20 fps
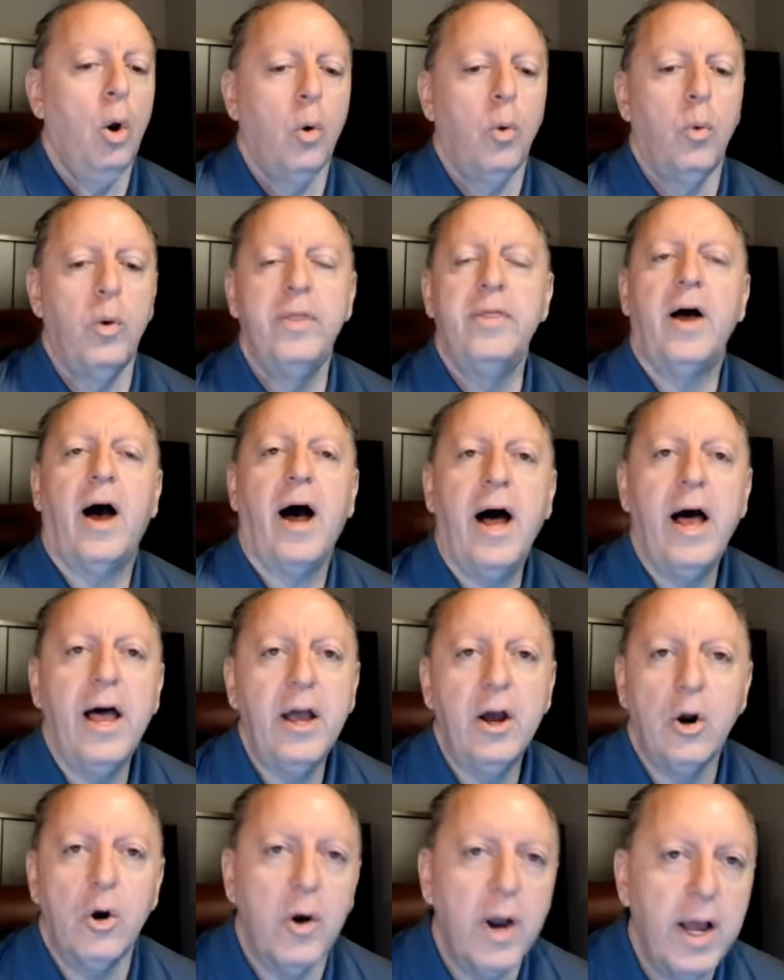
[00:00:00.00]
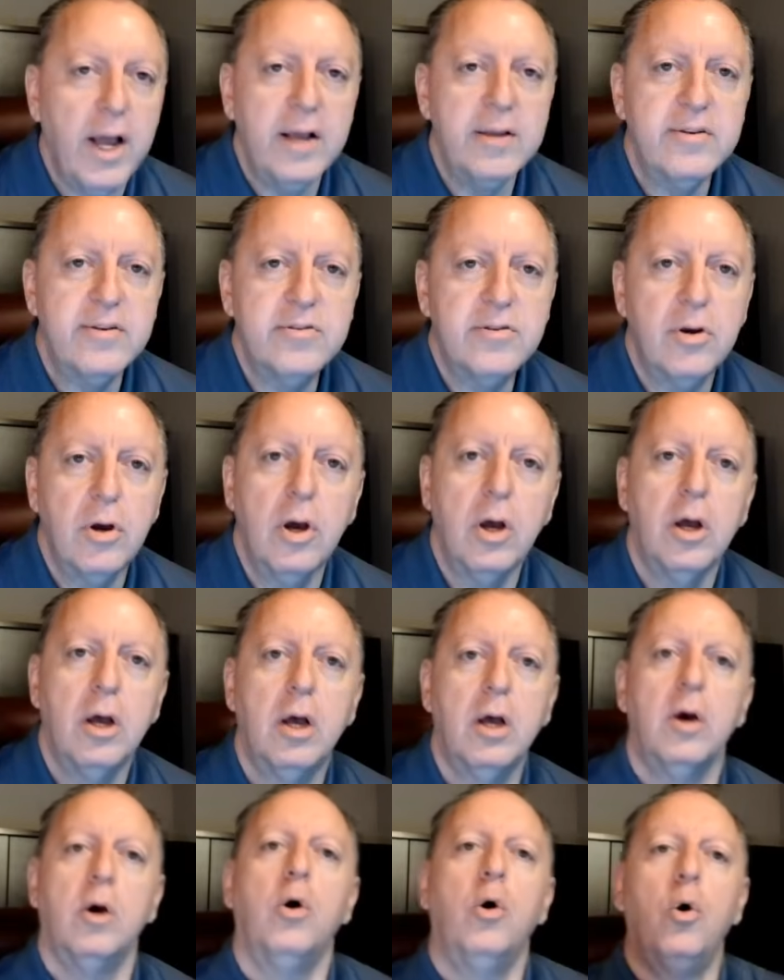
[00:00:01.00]
when the IRS
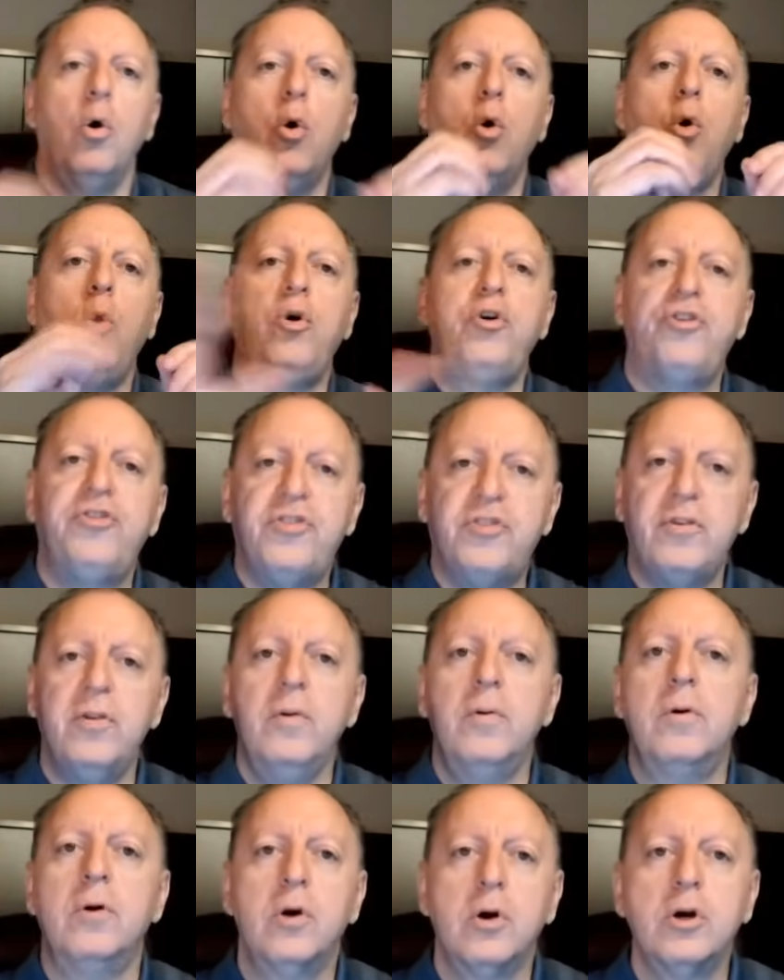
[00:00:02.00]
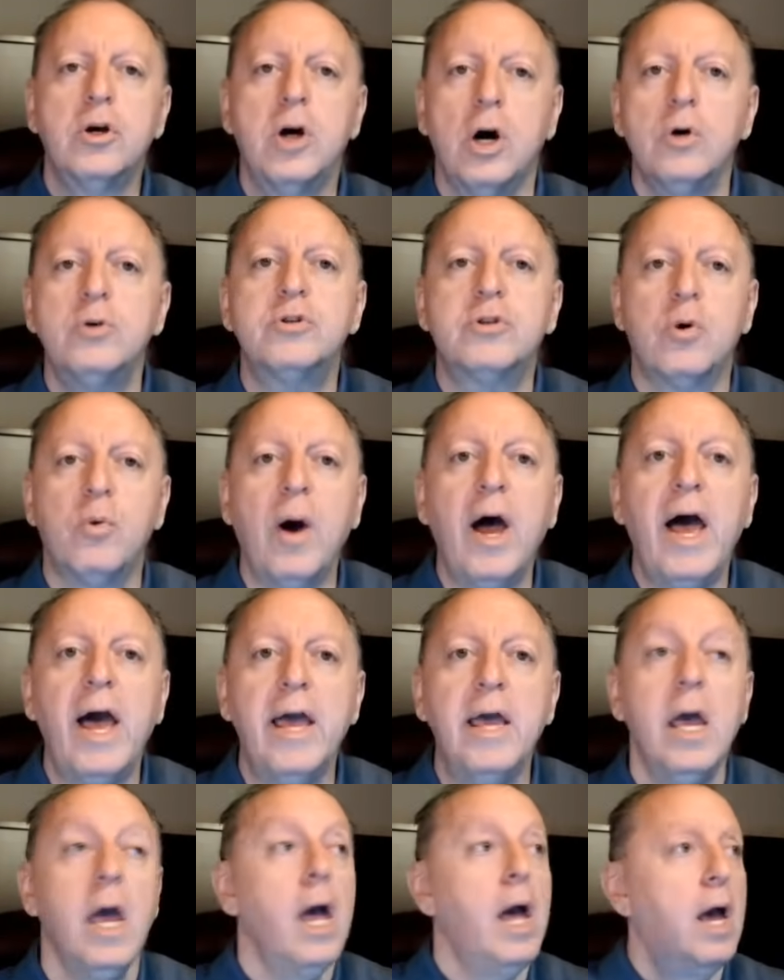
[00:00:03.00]
whoosh, goes
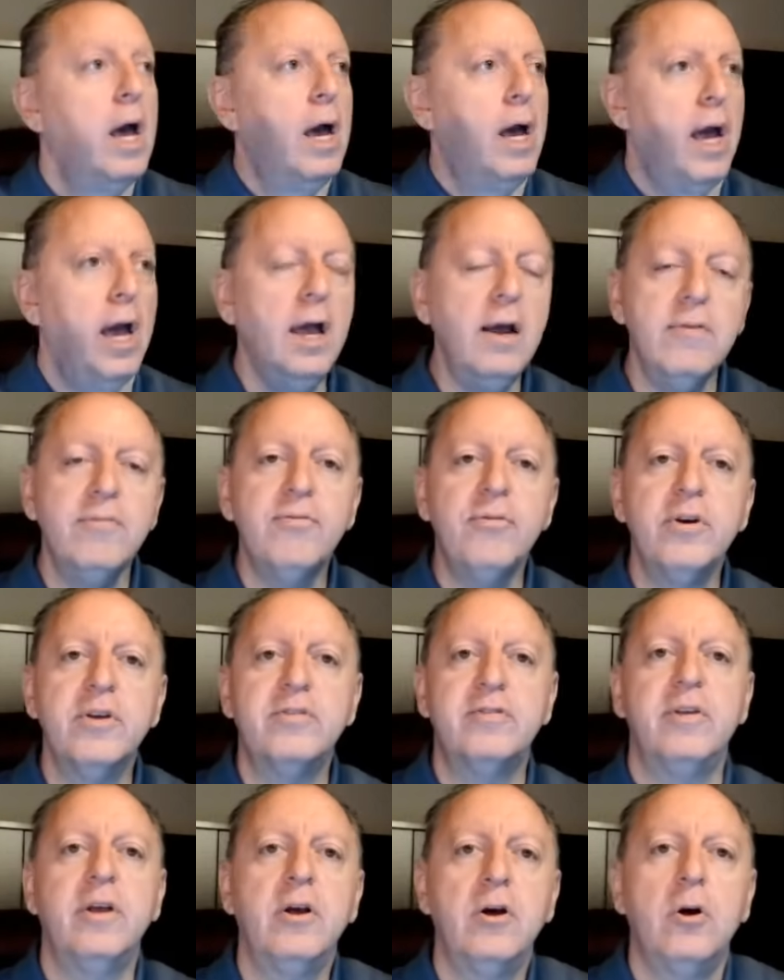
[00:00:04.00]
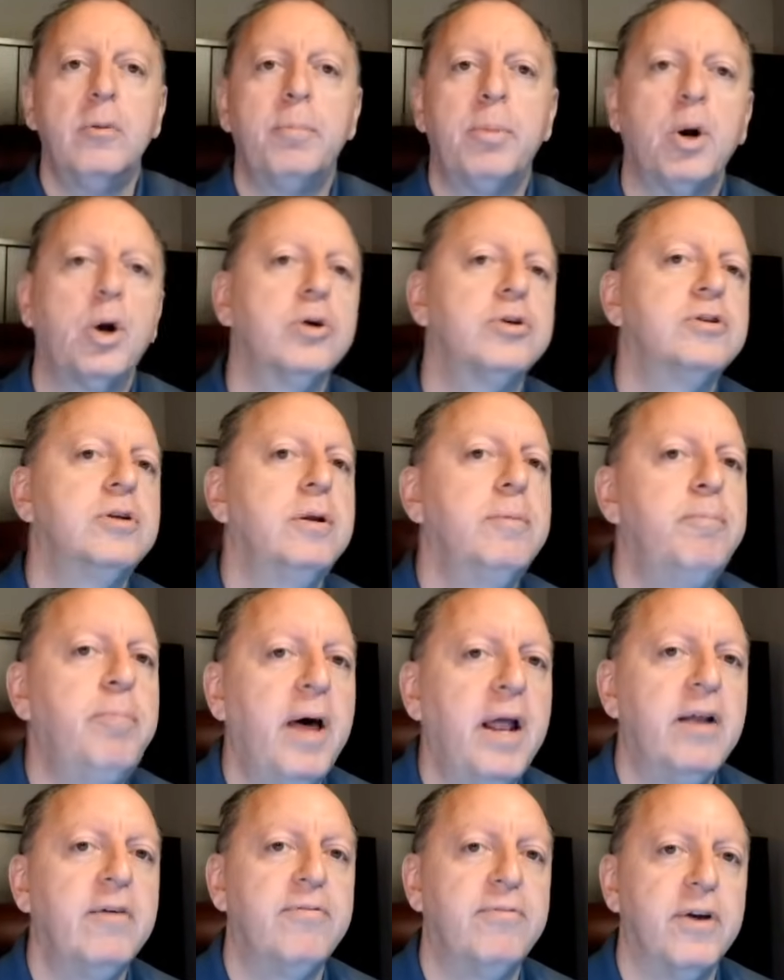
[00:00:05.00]
away, every single person
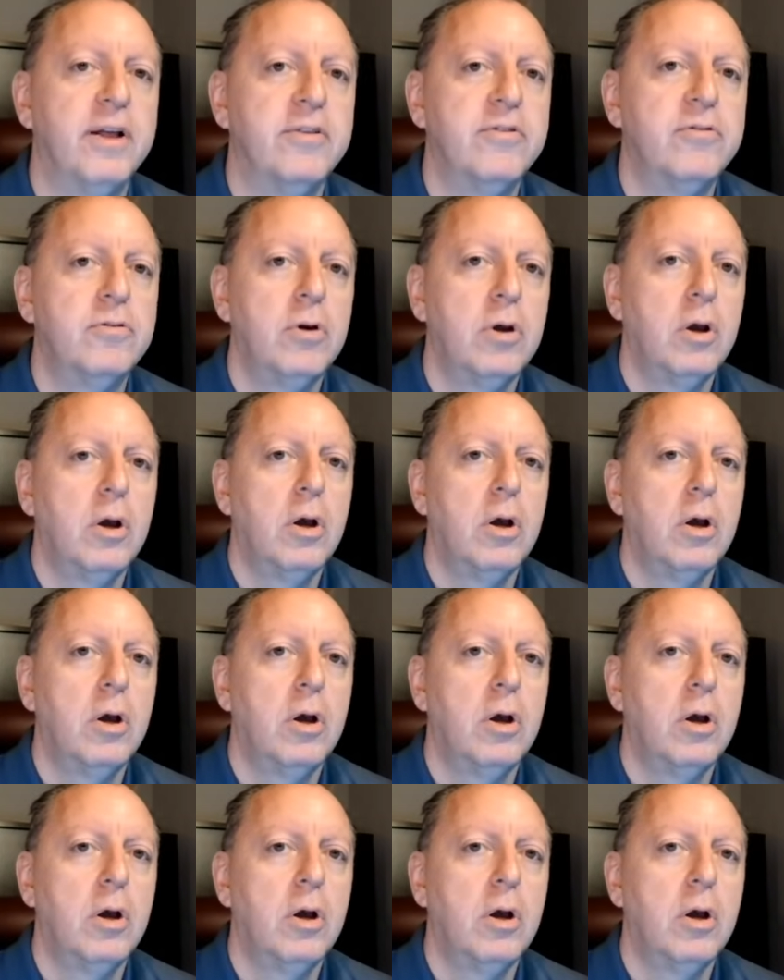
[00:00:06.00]
benefits.